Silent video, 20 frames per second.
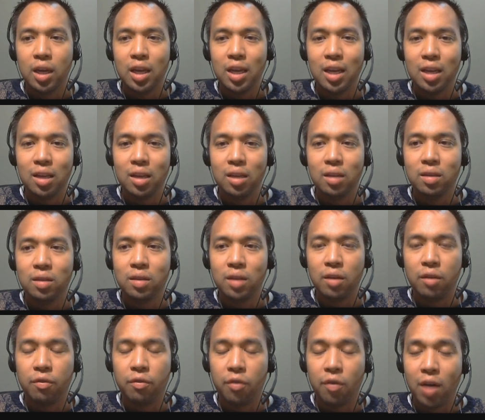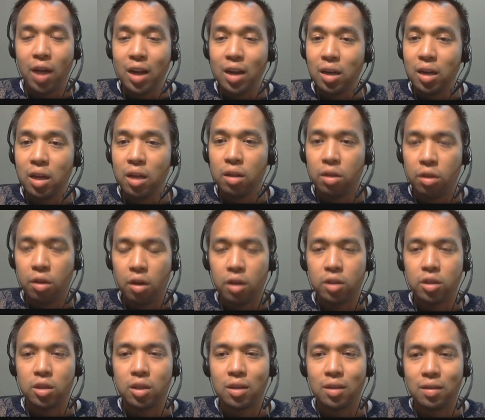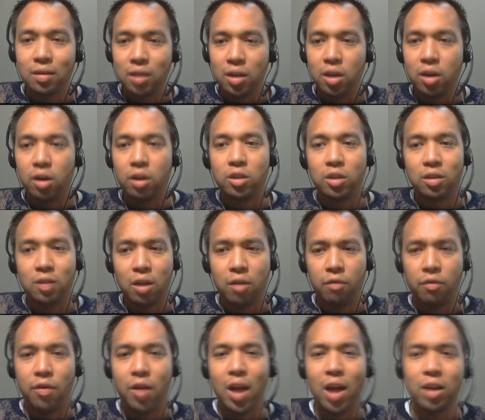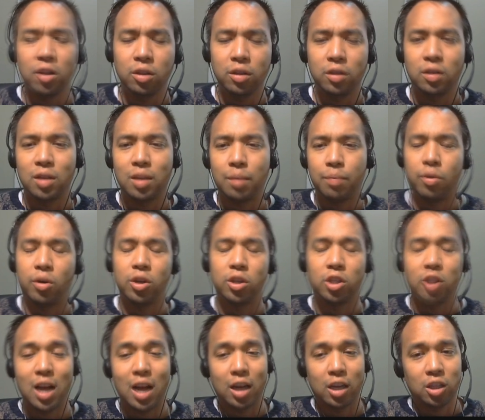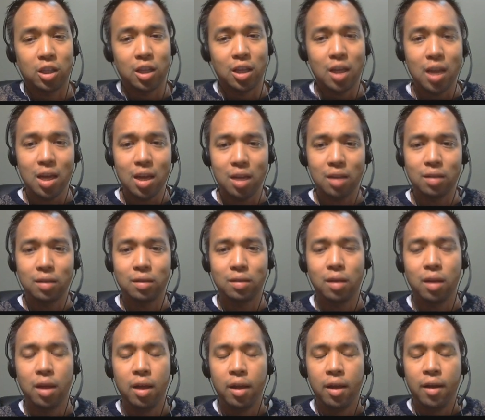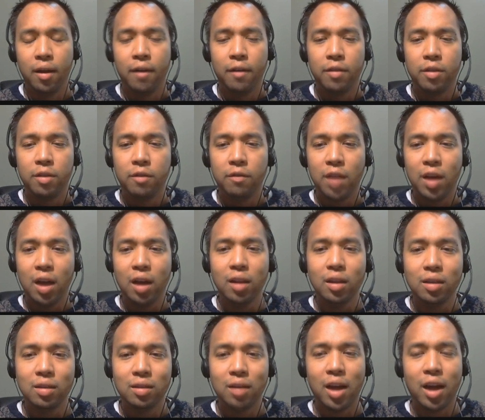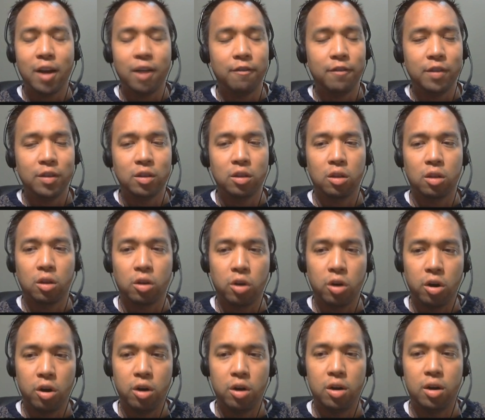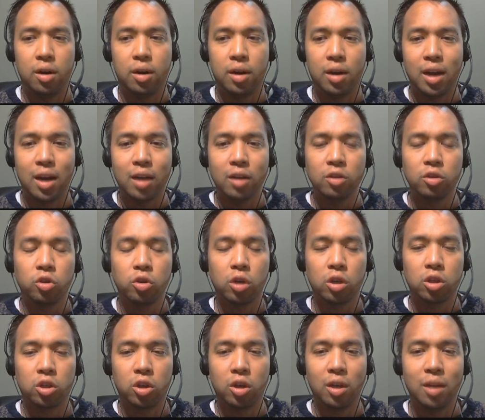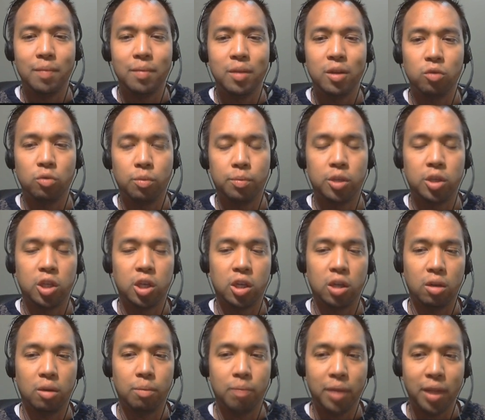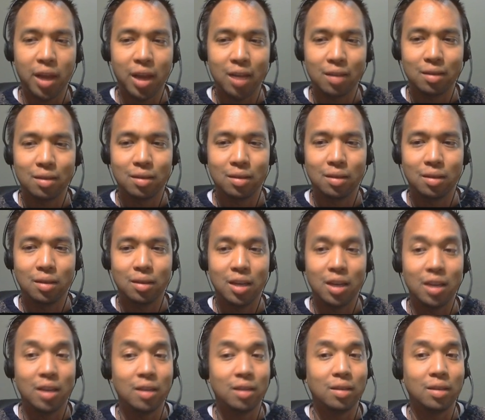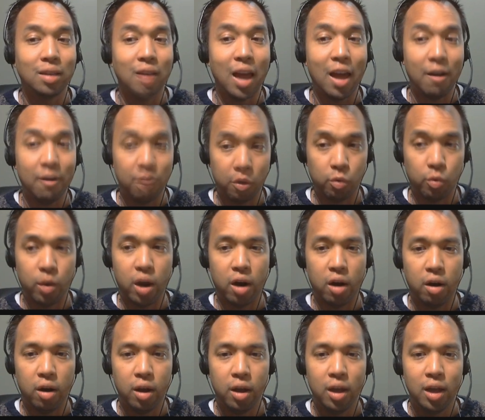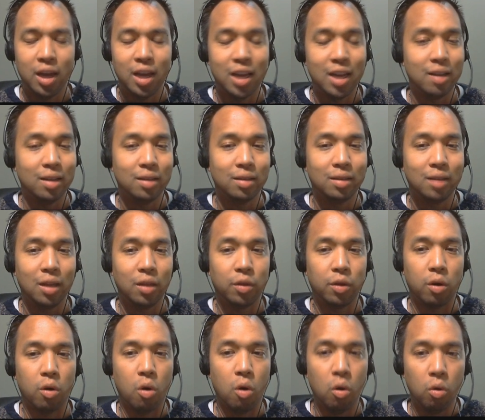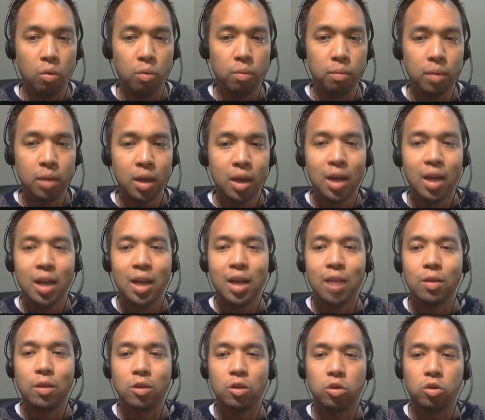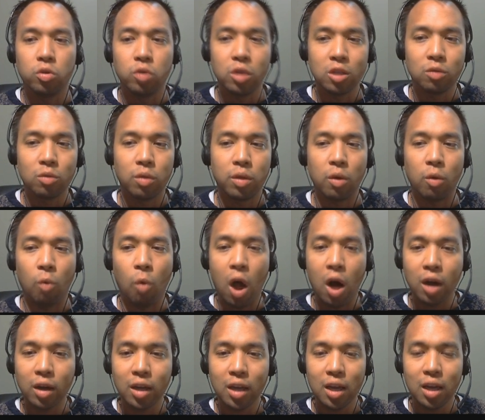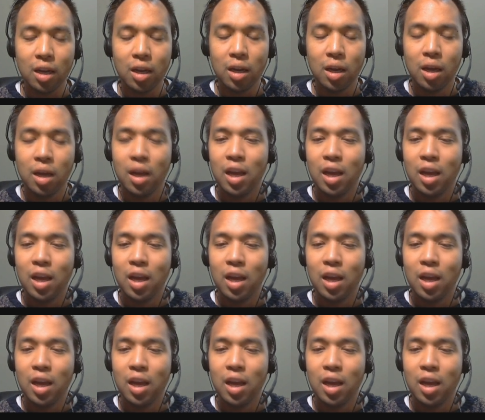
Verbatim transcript: it is a frightening thought to consider just how fragile this separation actually is. The veil is not a physical curtain, not a structure limited to a particular place. It is everywhere. It is in their home, in the streets where they walk in